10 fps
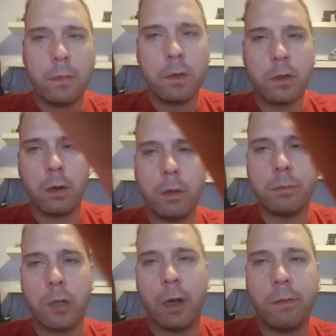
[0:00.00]
So I'm
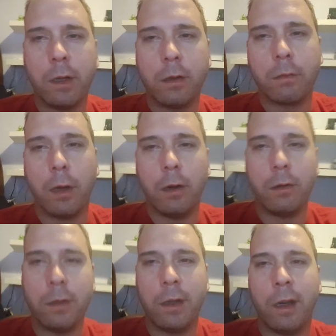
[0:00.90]
driving down the
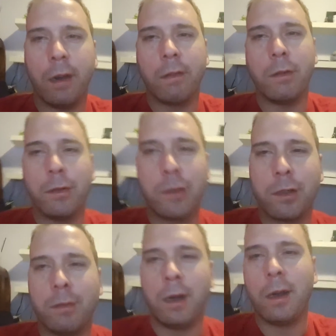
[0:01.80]
road, and every once in
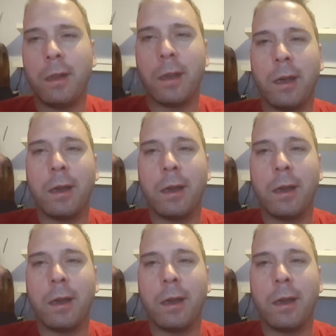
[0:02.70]
a while I